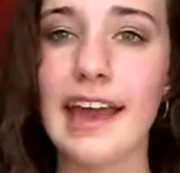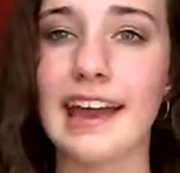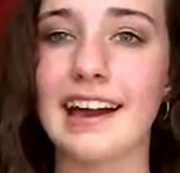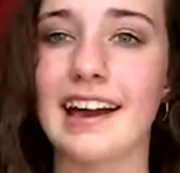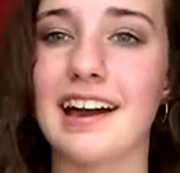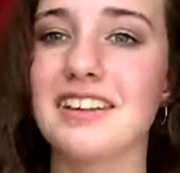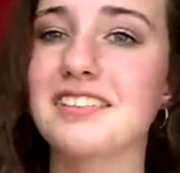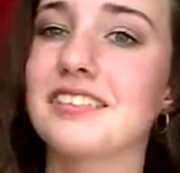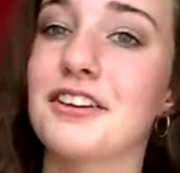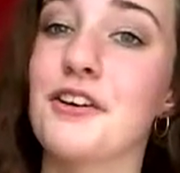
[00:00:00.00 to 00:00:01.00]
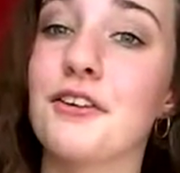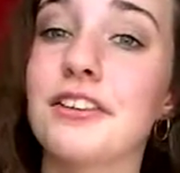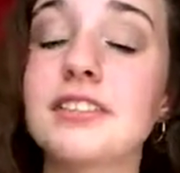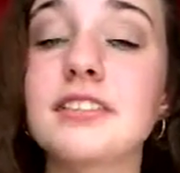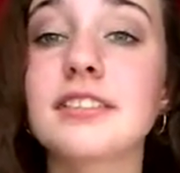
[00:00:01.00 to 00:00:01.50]
Hey guys, so
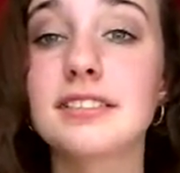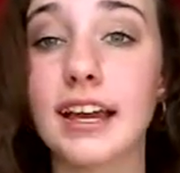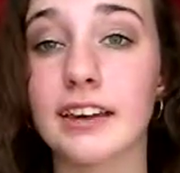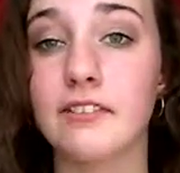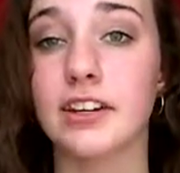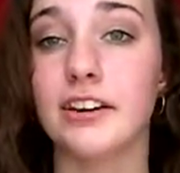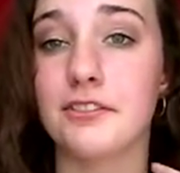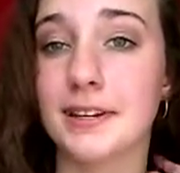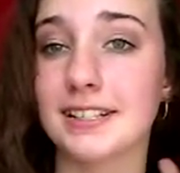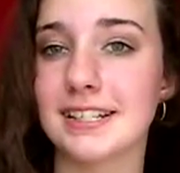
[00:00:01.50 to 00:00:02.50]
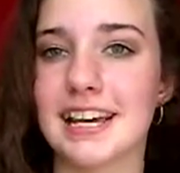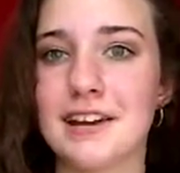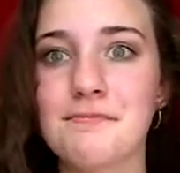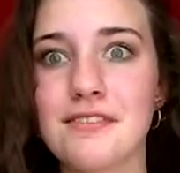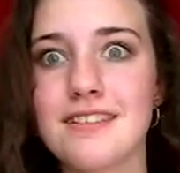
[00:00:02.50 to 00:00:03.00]
this is the second video I've made
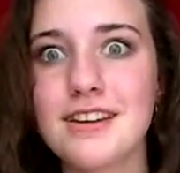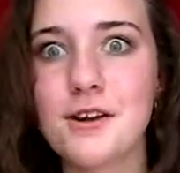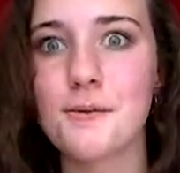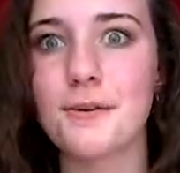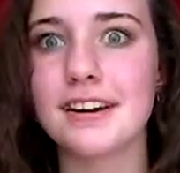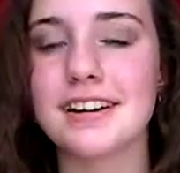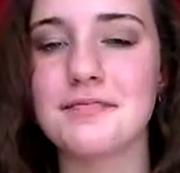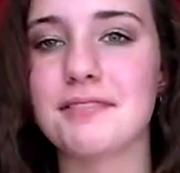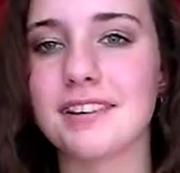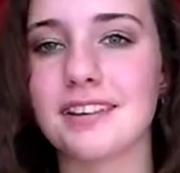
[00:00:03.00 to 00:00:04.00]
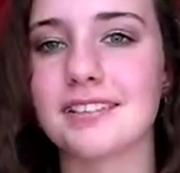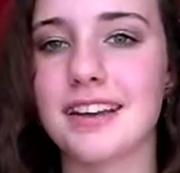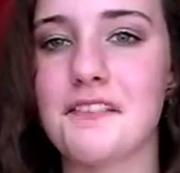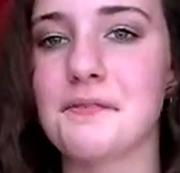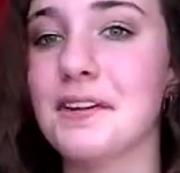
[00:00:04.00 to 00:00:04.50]
today. Weird, because
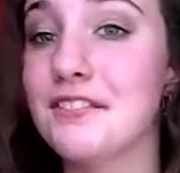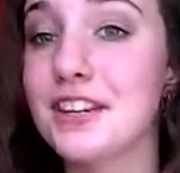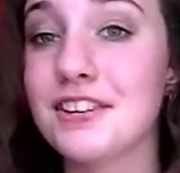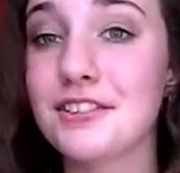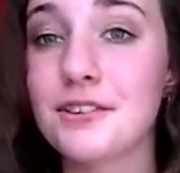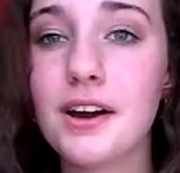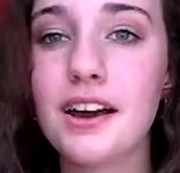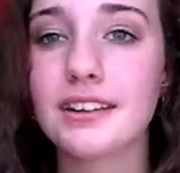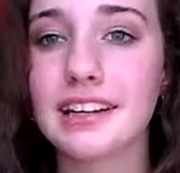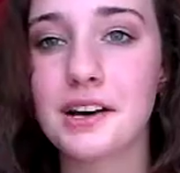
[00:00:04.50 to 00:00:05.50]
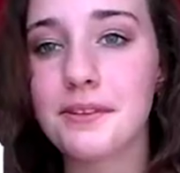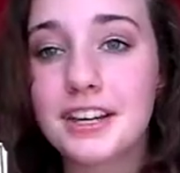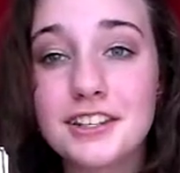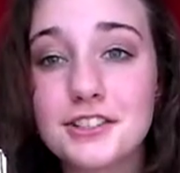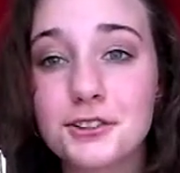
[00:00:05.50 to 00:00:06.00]
I haven't made a video in a while and now I'm
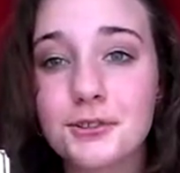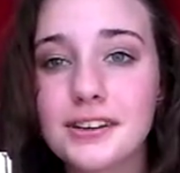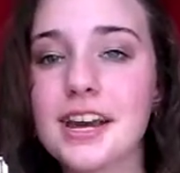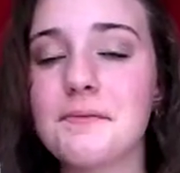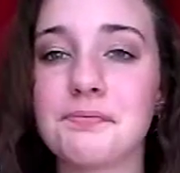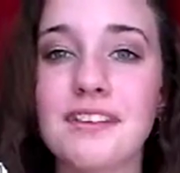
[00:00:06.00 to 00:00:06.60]
making two in one day.